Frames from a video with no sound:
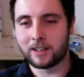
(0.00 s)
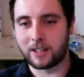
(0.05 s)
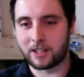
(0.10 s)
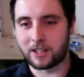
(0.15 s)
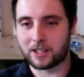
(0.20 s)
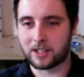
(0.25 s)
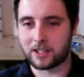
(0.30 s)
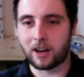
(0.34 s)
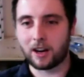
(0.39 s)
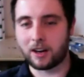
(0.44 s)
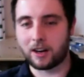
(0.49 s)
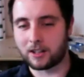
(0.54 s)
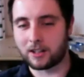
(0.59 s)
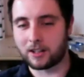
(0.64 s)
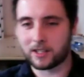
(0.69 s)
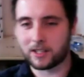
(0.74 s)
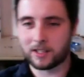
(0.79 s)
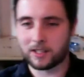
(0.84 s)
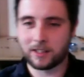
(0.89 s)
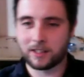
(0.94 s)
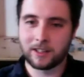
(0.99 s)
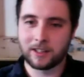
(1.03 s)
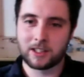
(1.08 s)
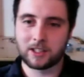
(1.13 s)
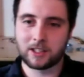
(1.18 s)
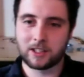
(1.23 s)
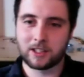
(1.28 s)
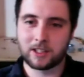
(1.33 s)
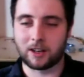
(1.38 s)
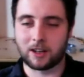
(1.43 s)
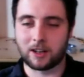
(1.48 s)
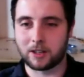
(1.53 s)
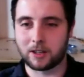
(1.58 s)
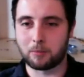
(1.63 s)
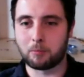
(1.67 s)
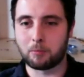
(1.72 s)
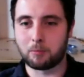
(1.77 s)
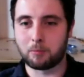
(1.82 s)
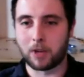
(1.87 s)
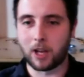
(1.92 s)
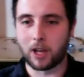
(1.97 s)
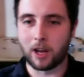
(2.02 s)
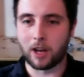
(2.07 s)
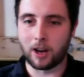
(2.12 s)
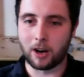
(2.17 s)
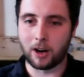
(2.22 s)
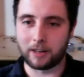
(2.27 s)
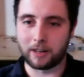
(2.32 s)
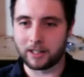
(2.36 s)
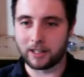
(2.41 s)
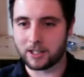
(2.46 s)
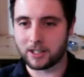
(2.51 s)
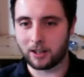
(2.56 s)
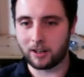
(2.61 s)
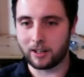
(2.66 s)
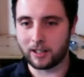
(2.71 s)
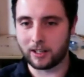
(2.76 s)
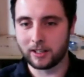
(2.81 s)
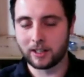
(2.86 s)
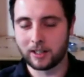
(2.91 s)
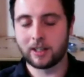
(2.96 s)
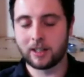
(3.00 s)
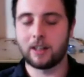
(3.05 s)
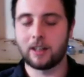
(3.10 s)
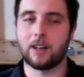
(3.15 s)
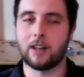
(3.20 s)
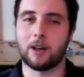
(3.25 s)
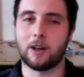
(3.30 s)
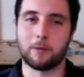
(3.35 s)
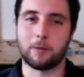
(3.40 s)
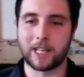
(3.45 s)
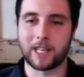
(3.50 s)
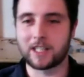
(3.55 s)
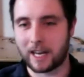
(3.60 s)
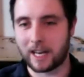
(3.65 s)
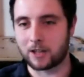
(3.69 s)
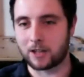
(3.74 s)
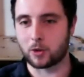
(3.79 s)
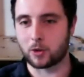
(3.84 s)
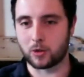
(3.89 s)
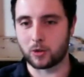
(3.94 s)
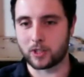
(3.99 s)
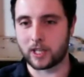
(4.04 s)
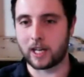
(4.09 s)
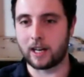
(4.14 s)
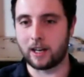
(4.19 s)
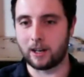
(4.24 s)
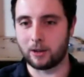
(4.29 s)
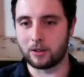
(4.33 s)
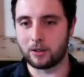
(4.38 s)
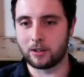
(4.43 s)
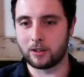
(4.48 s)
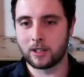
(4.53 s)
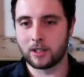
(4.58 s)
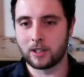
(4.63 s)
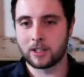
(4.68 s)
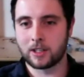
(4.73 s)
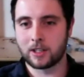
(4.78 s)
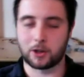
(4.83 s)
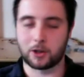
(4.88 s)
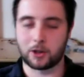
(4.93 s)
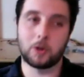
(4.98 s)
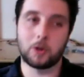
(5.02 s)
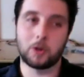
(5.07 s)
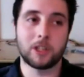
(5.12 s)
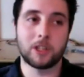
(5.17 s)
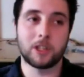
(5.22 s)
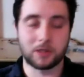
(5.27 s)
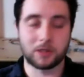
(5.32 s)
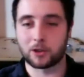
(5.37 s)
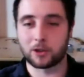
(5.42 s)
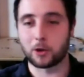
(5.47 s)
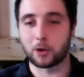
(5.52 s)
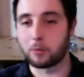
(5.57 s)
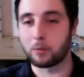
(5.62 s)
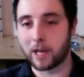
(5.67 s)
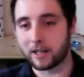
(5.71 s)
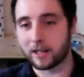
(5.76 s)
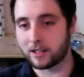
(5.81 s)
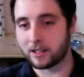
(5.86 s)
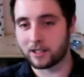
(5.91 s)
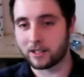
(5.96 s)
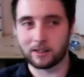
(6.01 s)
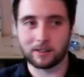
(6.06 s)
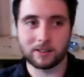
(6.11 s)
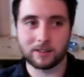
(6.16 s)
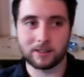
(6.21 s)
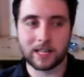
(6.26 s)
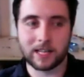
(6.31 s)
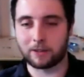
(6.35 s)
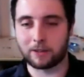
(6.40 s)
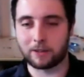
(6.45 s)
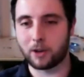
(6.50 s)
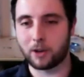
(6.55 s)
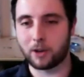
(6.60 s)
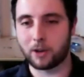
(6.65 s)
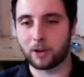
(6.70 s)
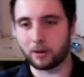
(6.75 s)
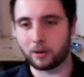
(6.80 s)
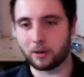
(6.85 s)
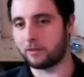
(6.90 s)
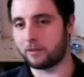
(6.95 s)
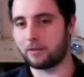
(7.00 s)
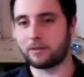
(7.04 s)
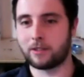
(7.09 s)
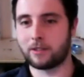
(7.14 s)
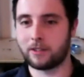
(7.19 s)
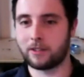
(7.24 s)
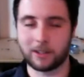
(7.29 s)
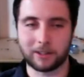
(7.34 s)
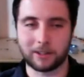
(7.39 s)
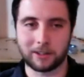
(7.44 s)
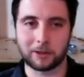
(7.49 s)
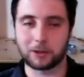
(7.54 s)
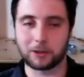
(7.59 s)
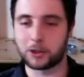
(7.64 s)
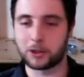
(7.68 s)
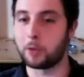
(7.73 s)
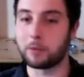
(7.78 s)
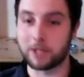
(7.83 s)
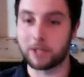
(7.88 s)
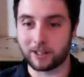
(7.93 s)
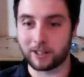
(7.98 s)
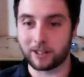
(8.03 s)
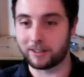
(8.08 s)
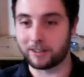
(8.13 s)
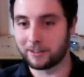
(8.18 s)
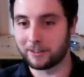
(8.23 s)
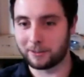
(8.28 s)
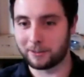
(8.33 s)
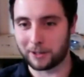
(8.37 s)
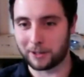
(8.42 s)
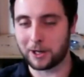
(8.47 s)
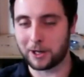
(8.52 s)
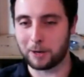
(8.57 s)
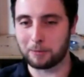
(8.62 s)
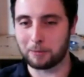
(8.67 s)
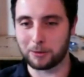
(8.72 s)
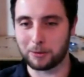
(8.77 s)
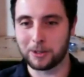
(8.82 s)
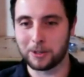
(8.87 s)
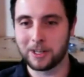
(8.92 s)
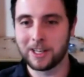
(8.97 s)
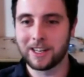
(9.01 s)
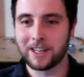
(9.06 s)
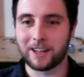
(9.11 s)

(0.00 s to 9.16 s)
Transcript: the stars start to blur in the sky, um, and this cancels that out. So you could use a zoom lens and take a photo of, I don't know, Jupiter, for example.